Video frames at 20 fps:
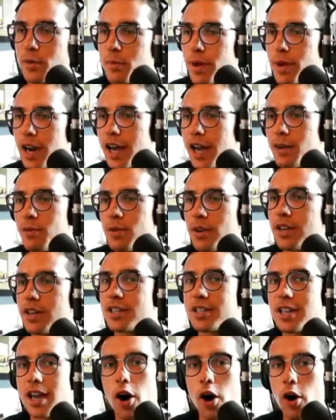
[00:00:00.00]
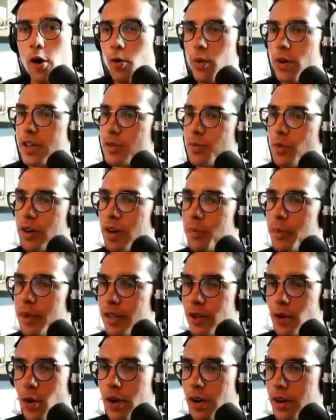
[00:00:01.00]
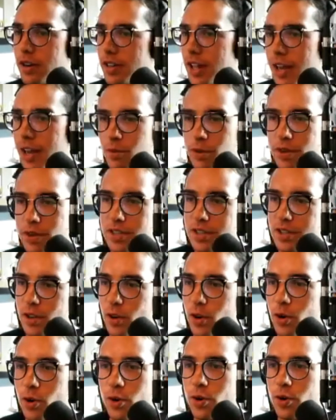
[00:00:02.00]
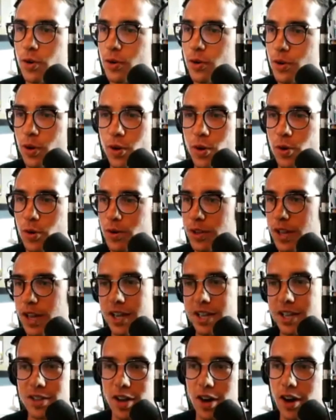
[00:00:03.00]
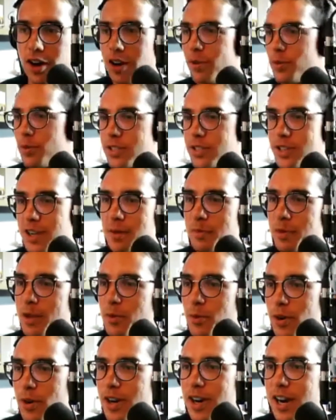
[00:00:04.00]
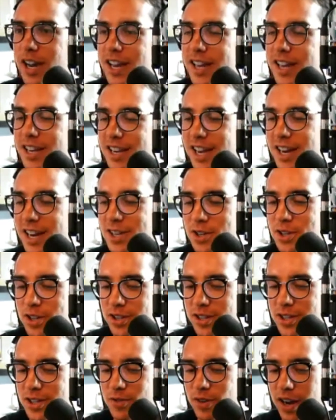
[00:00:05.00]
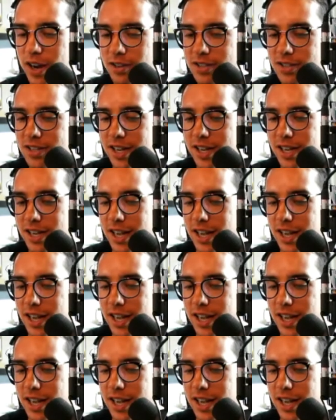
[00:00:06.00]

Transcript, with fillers: But I was always wanted to be a lawyer. That was the whole goal. Like law was going to be where I kind of took this route.